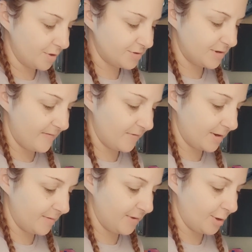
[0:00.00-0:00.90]
Or it's
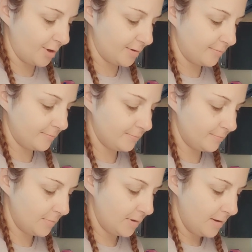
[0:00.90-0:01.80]
never going to be good.
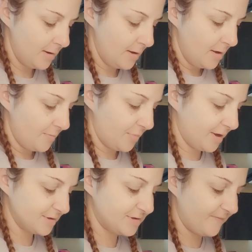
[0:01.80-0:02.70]

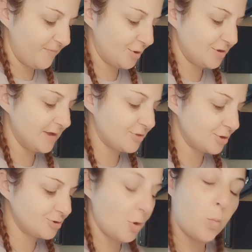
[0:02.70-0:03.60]
Because if your
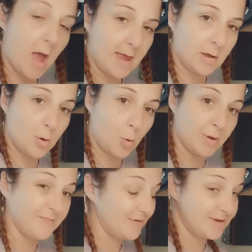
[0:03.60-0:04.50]
teeth are still wet
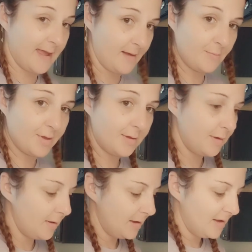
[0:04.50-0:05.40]
or even
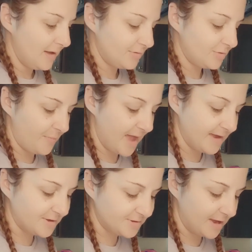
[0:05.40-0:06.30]
damp,
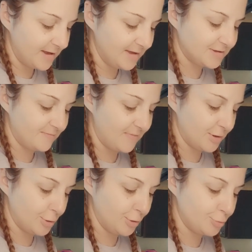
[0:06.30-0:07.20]
the paste
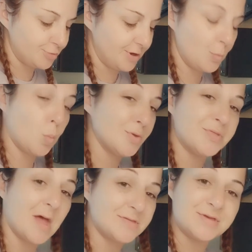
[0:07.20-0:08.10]
adhesive that you're
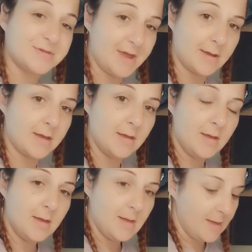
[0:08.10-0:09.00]
using will not
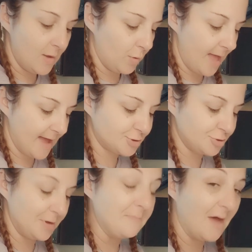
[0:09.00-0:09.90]
stick. It will
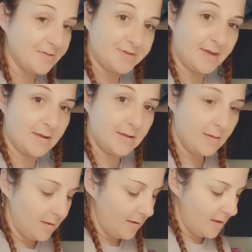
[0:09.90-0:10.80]
actually melt it.